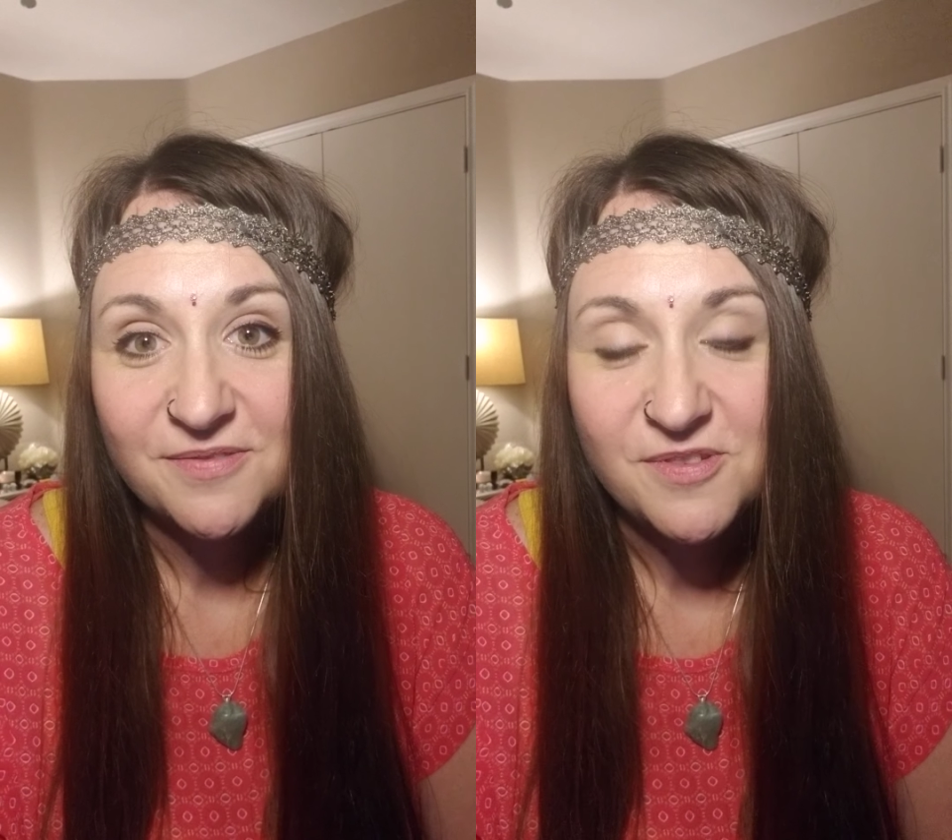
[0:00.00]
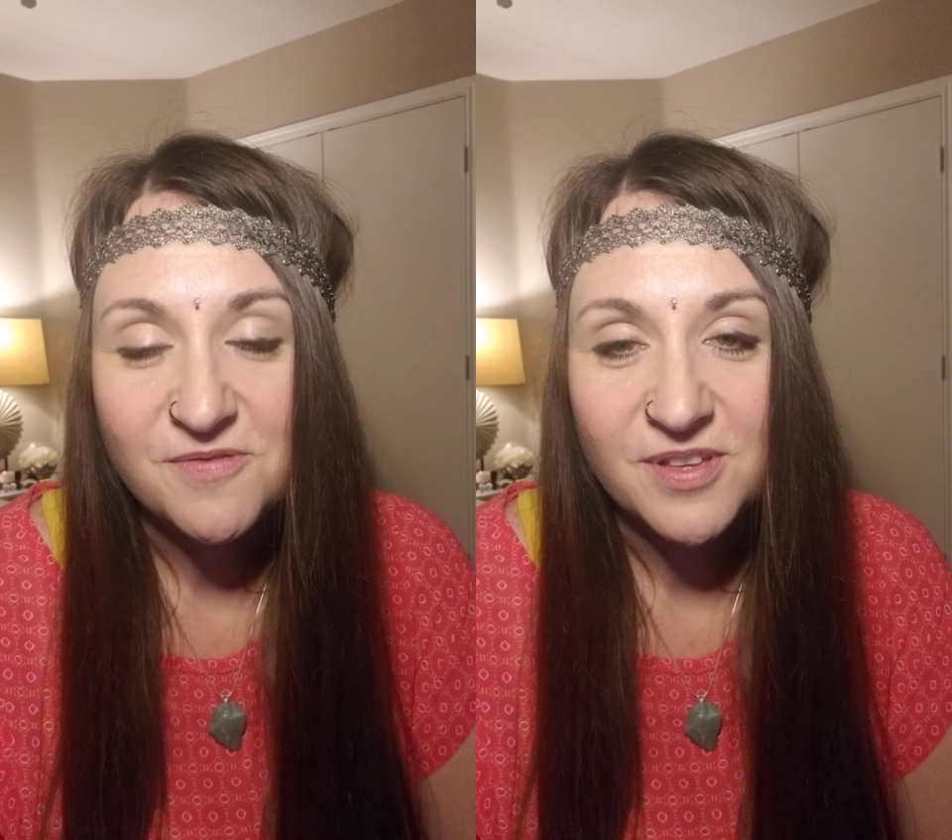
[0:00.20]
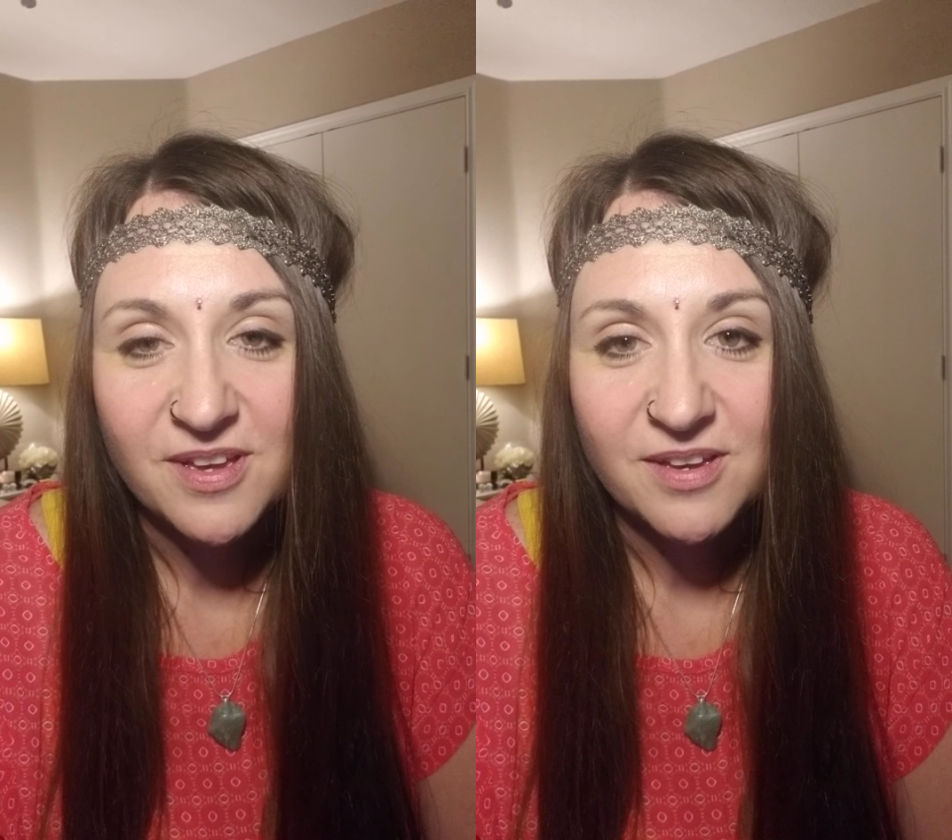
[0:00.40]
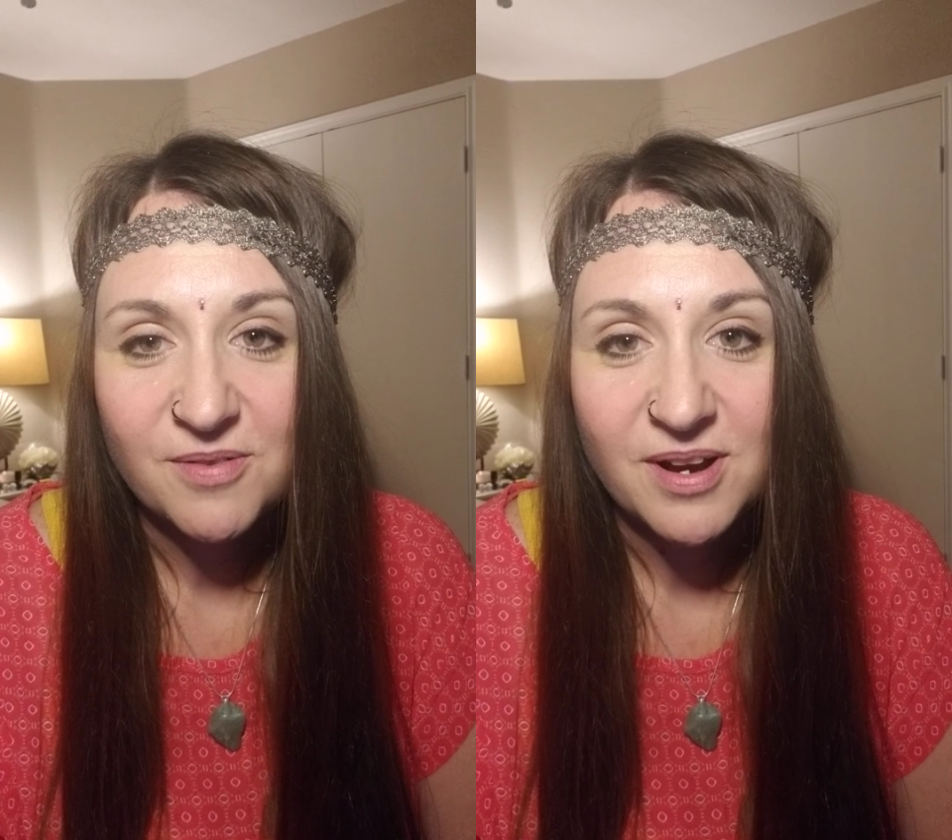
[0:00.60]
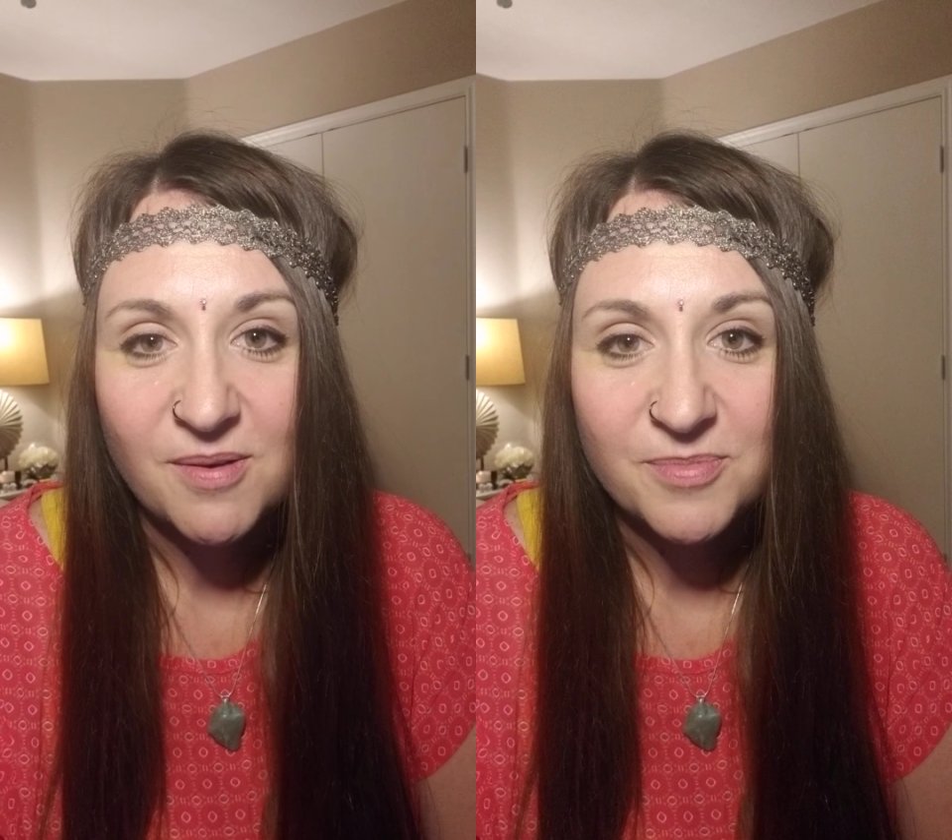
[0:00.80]
you feel like it
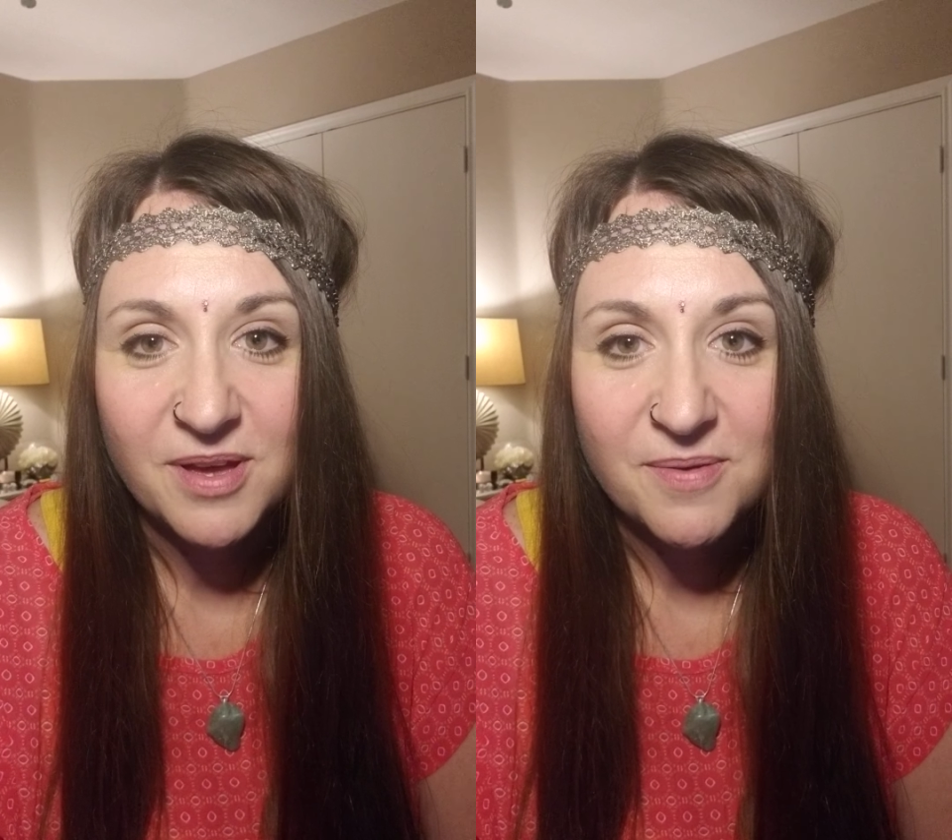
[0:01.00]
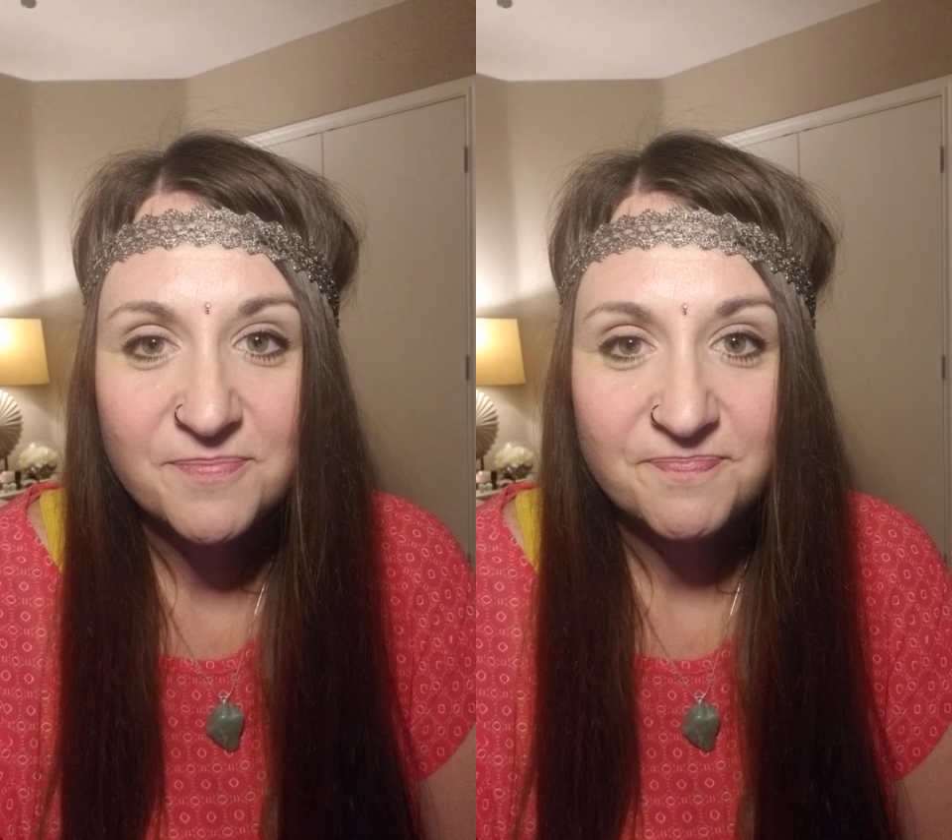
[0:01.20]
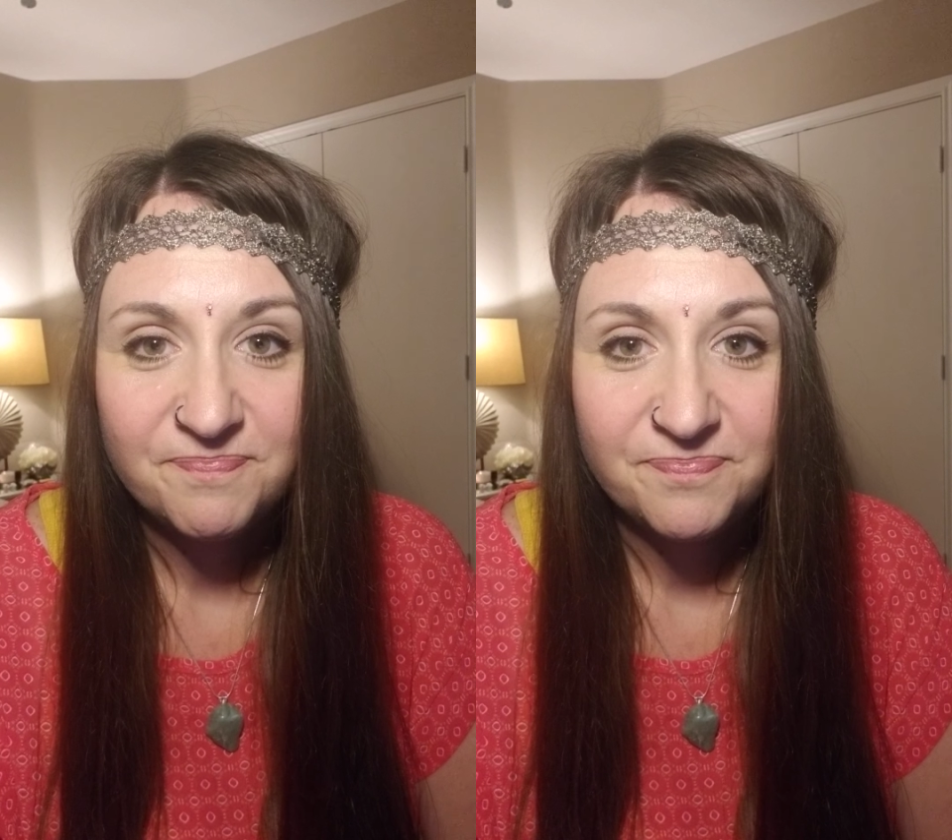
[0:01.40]
would help them.